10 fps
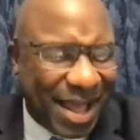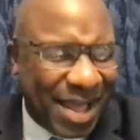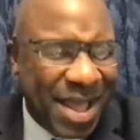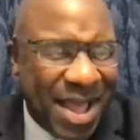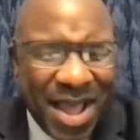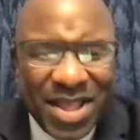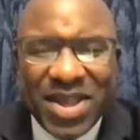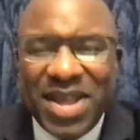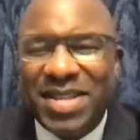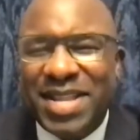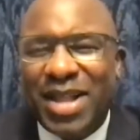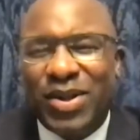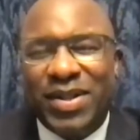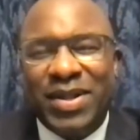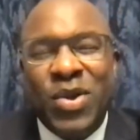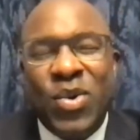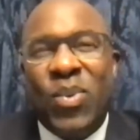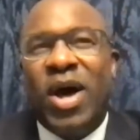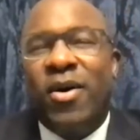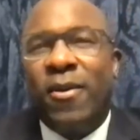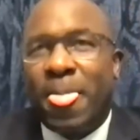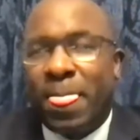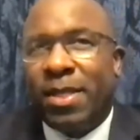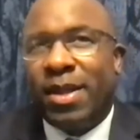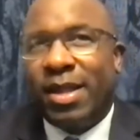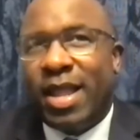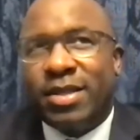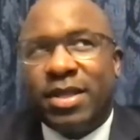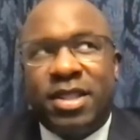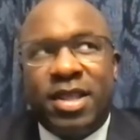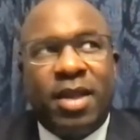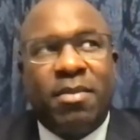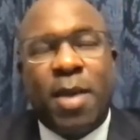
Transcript: It's not on the. Well, here's the thing.